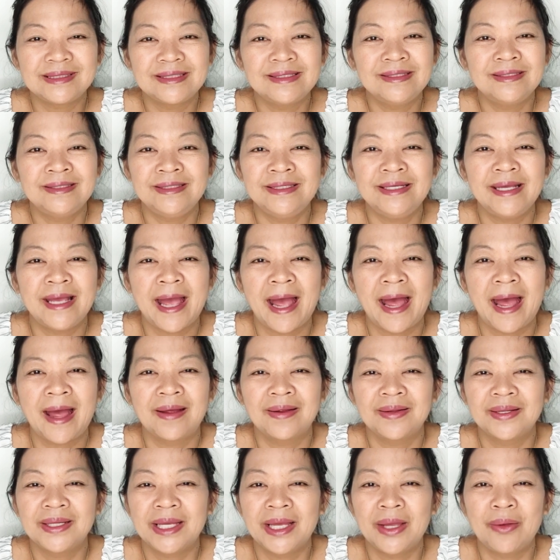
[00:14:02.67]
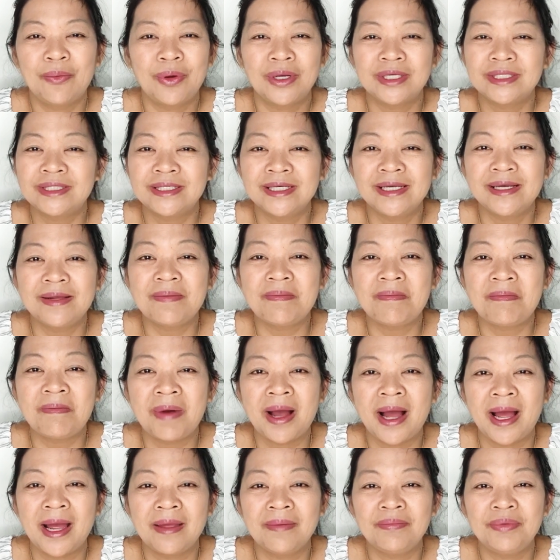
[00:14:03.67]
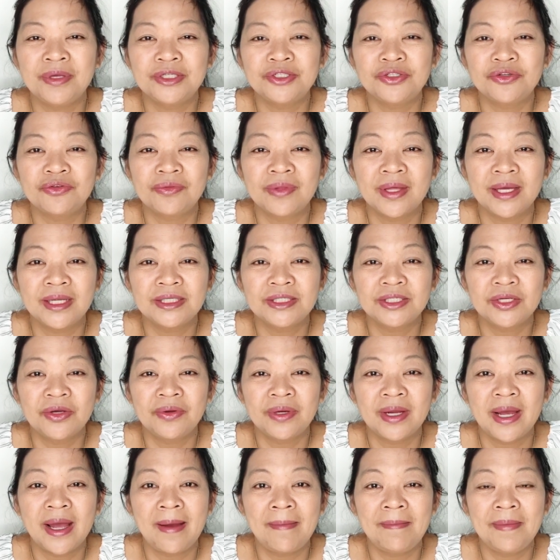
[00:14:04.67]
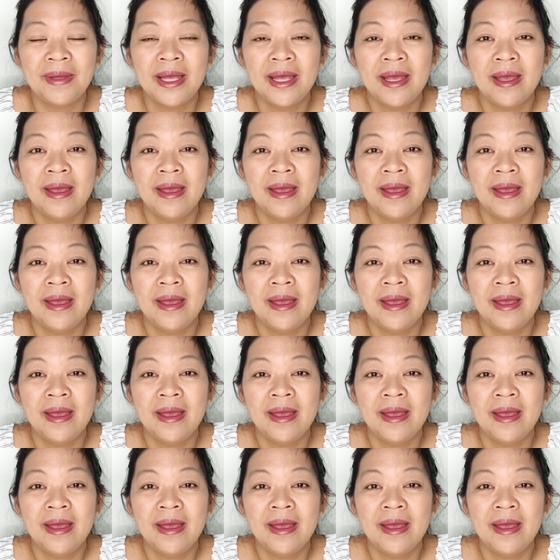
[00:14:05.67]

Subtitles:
Yeah, it wasn't my picture that showed up.